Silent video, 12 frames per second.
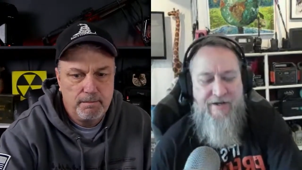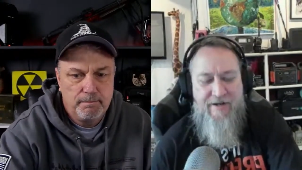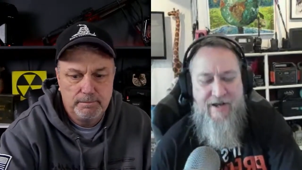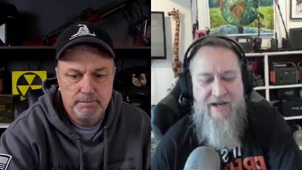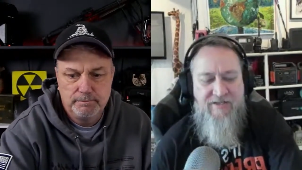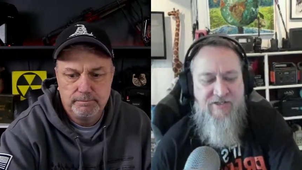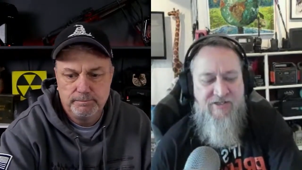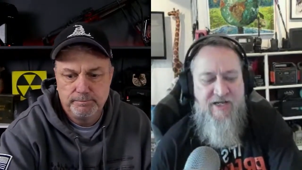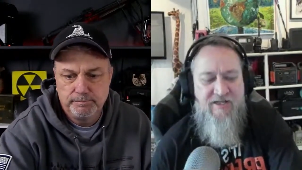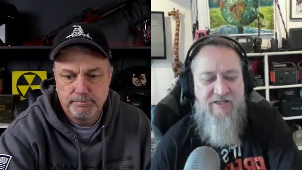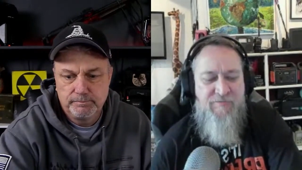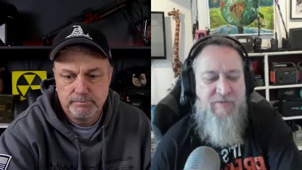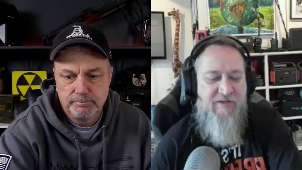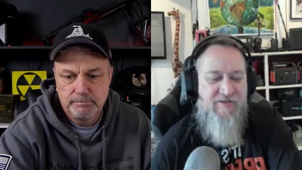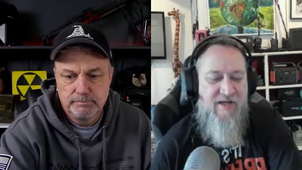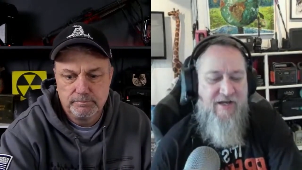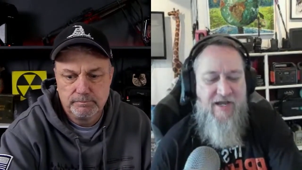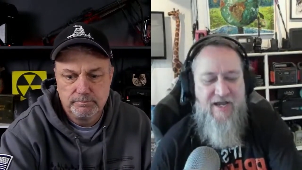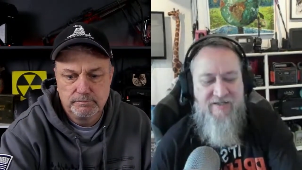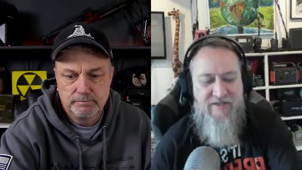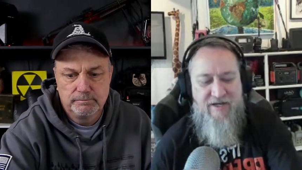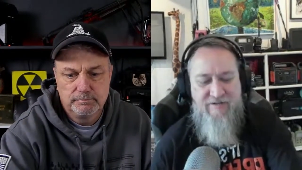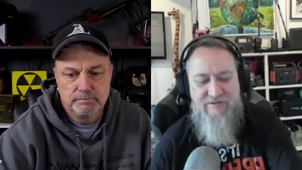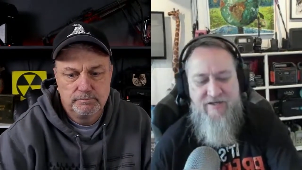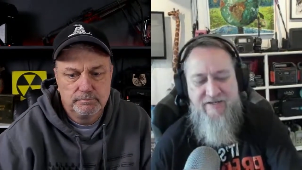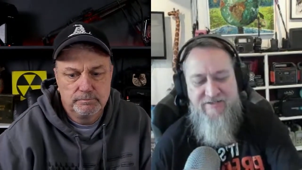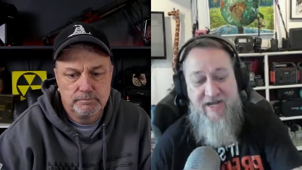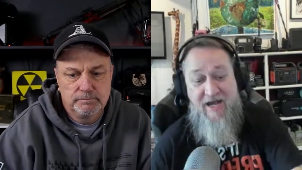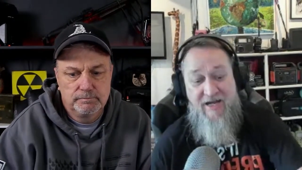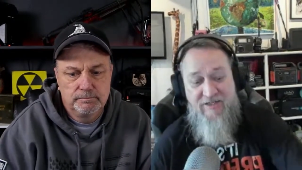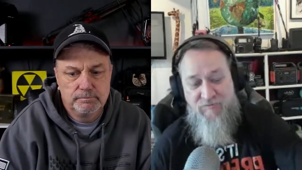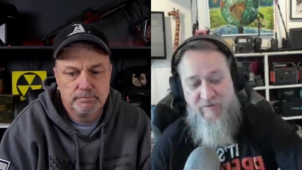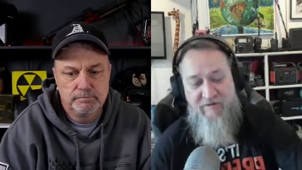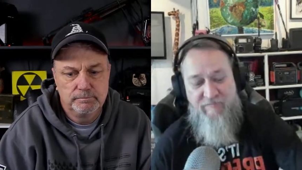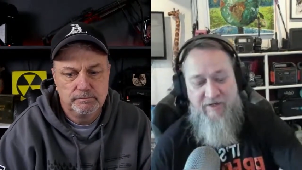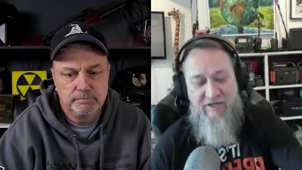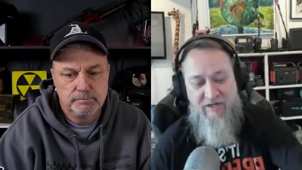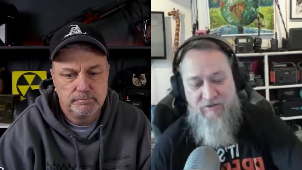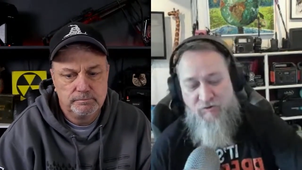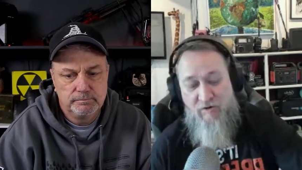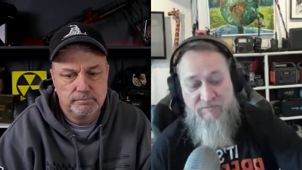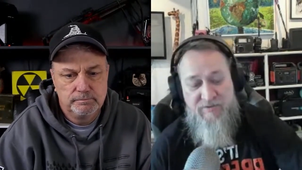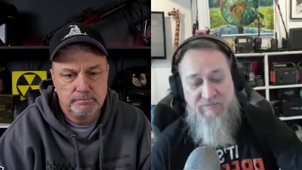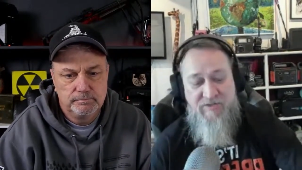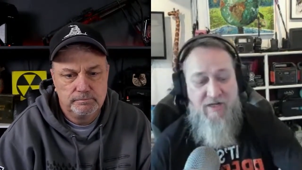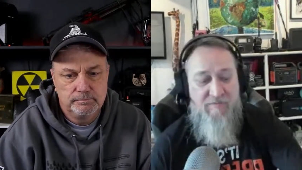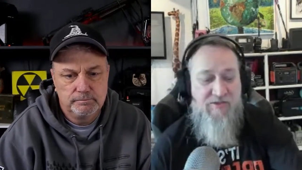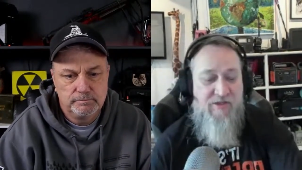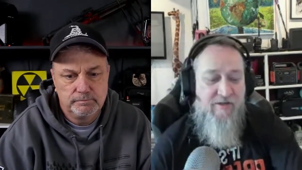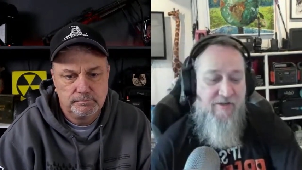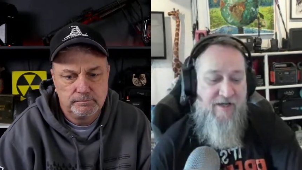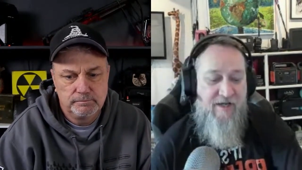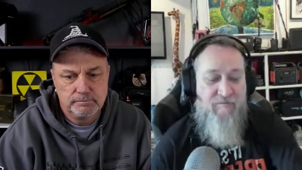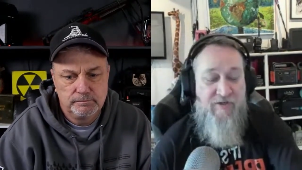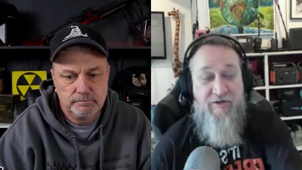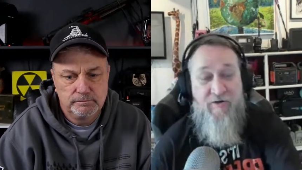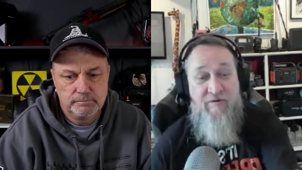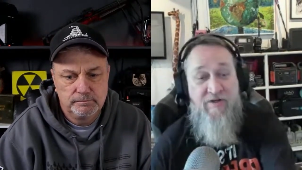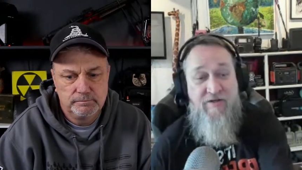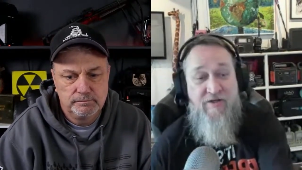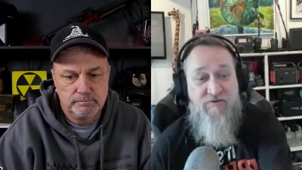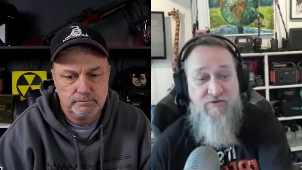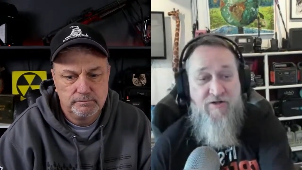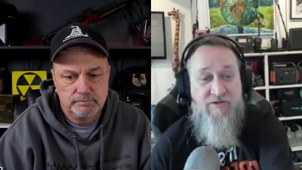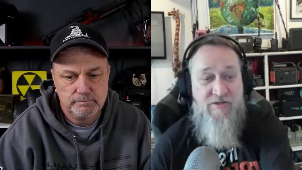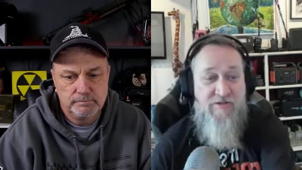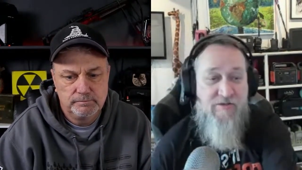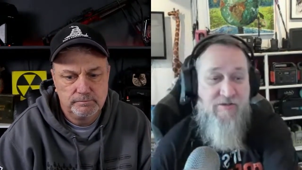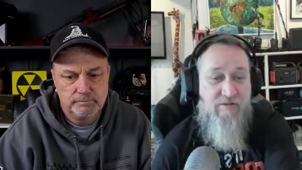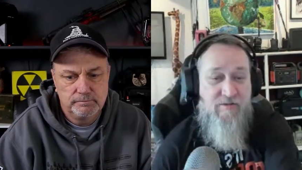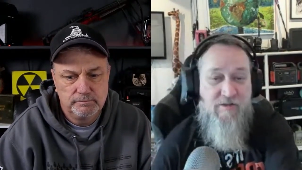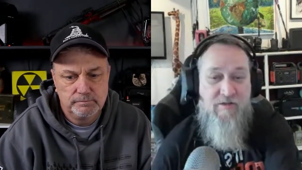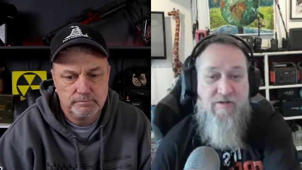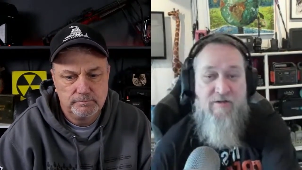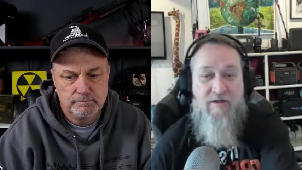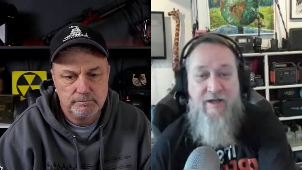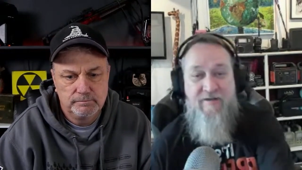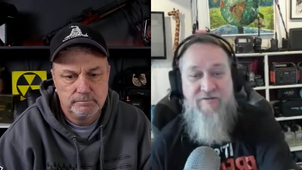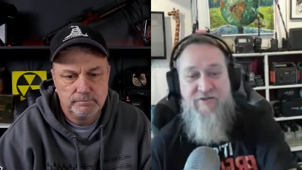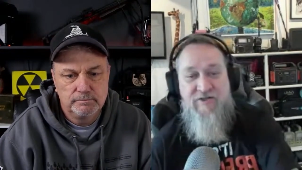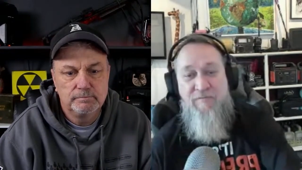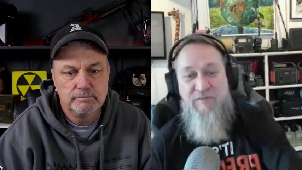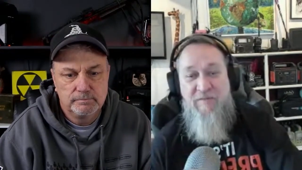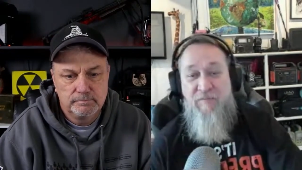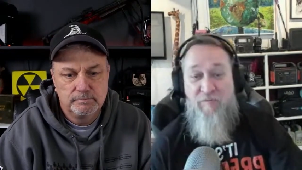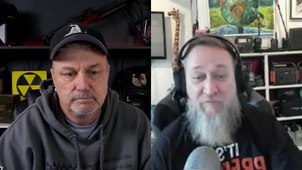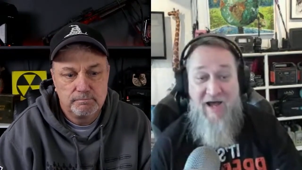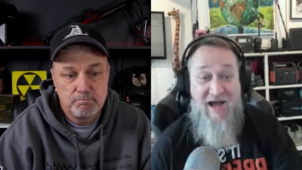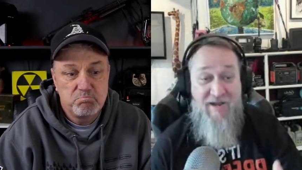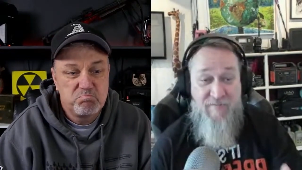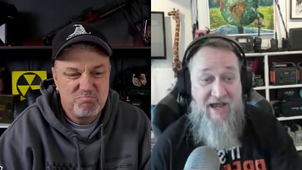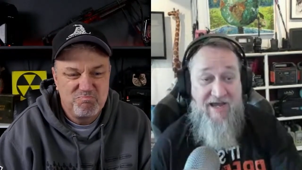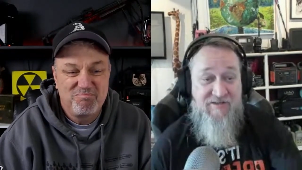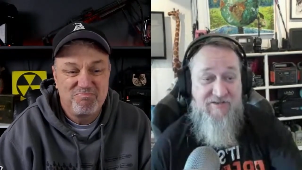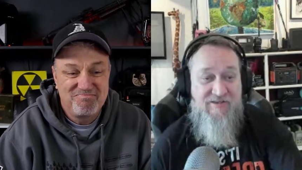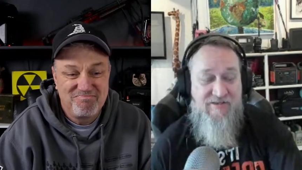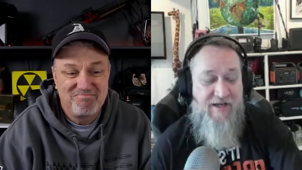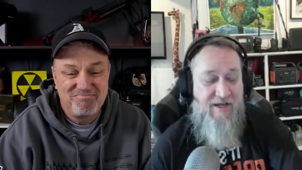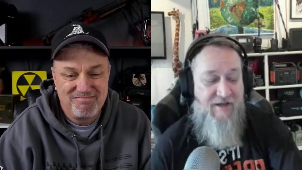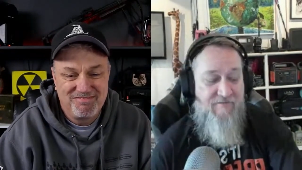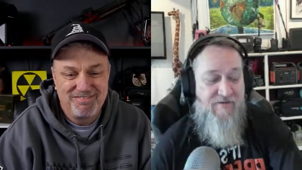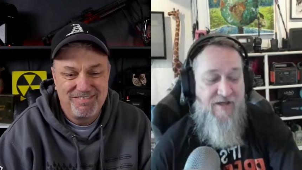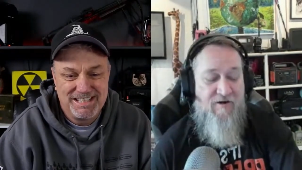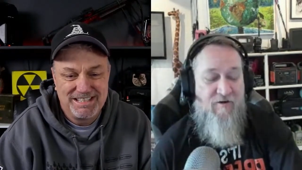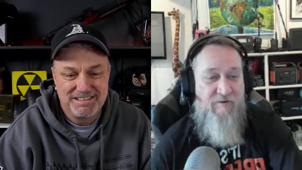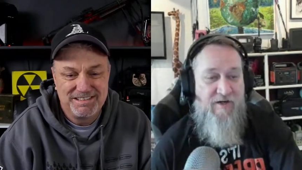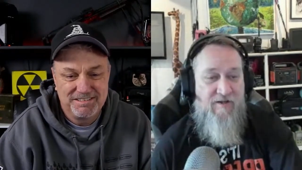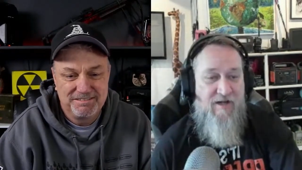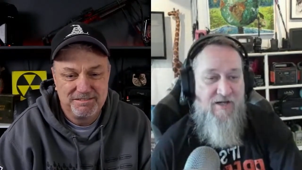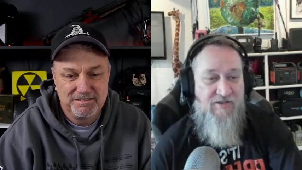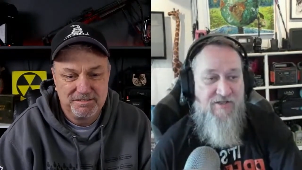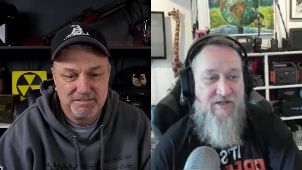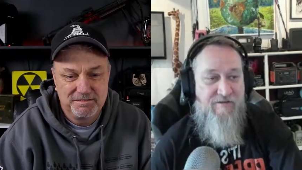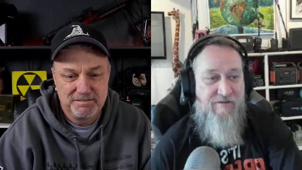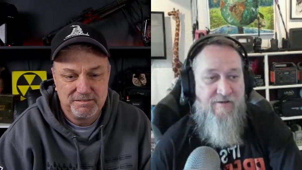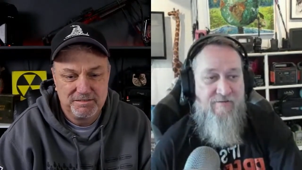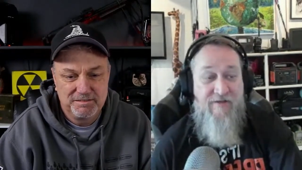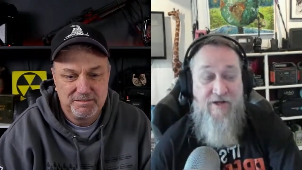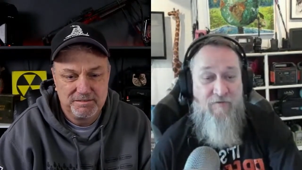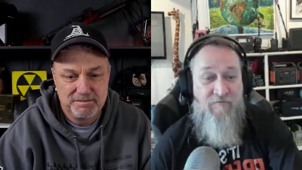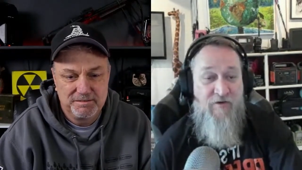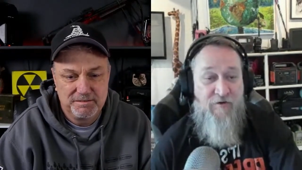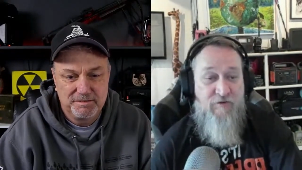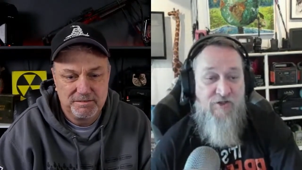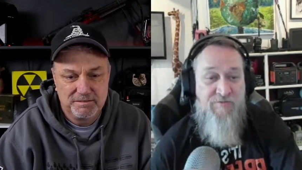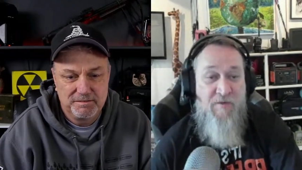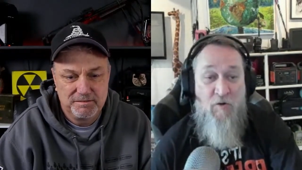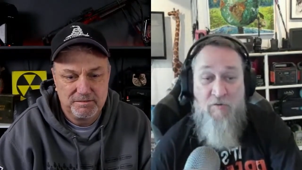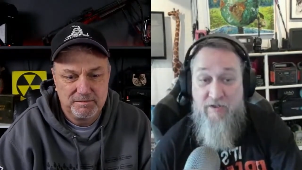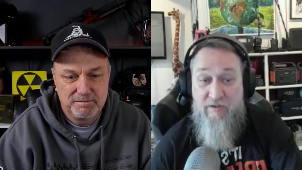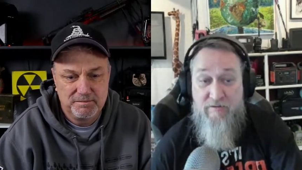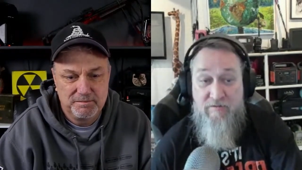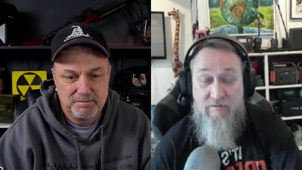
Speaker 1: I, hate to say this, but it's like as as, as guys, we we kind of screw up sometimes, and we don't read the instructions. And some people buy masks and they don't realize that they don't filter smoke.